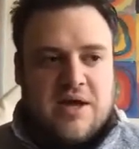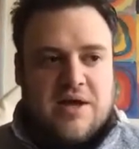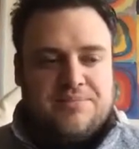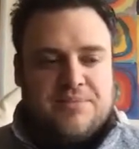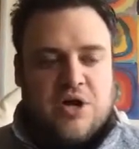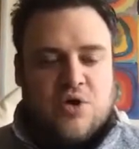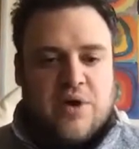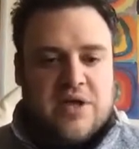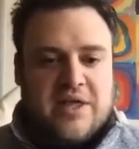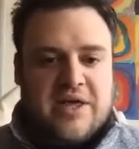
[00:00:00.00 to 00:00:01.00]
you know,
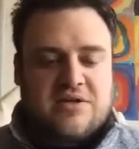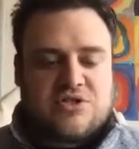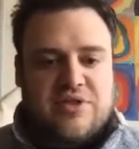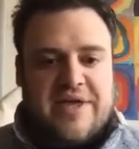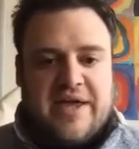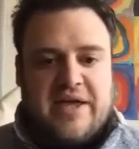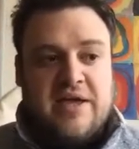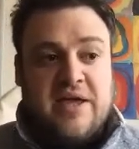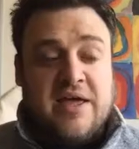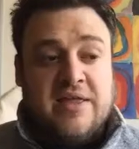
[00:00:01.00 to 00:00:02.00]
quickly. So they're
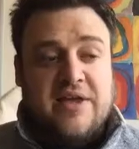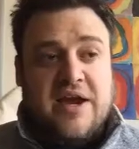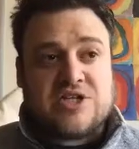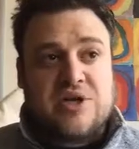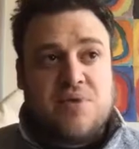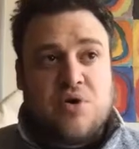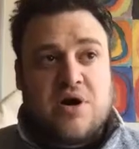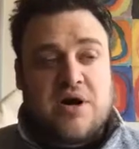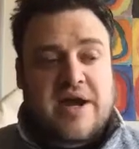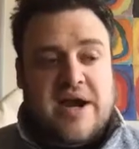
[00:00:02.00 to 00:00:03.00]
actually
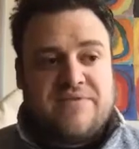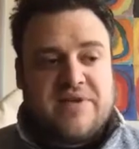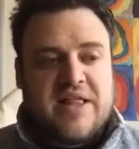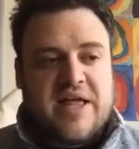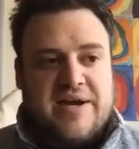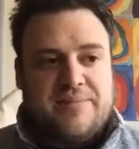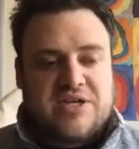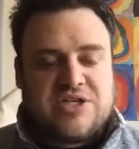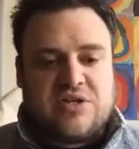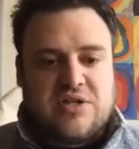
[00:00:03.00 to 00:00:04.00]
more kind of inclined to make
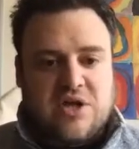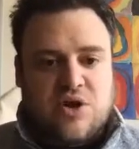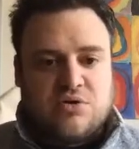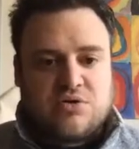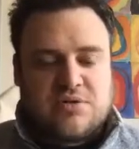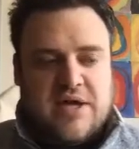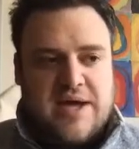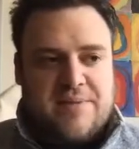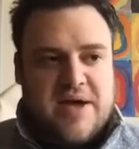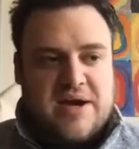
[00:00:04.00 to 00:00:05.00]
sure it goes
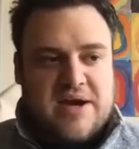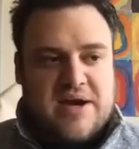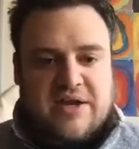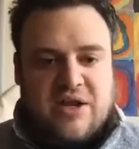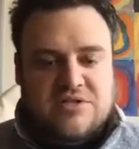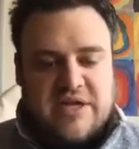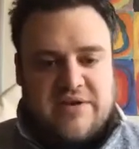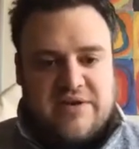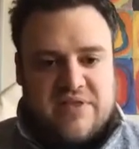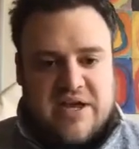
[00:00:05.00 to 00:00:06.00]
better than, you know, say
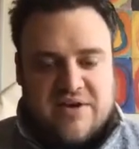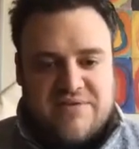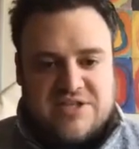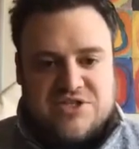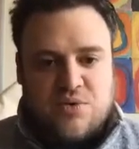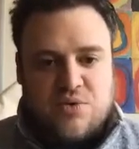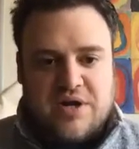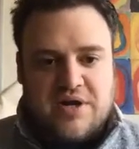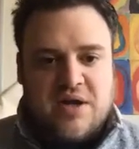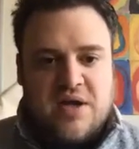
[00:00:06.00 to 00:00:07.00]
even like an investor
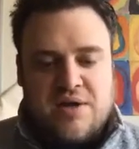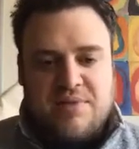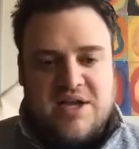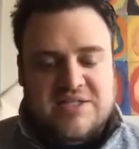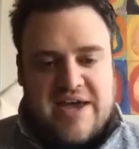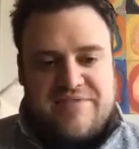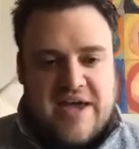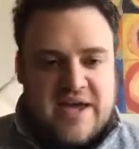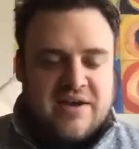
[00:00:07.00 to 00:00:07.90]
would, because they have that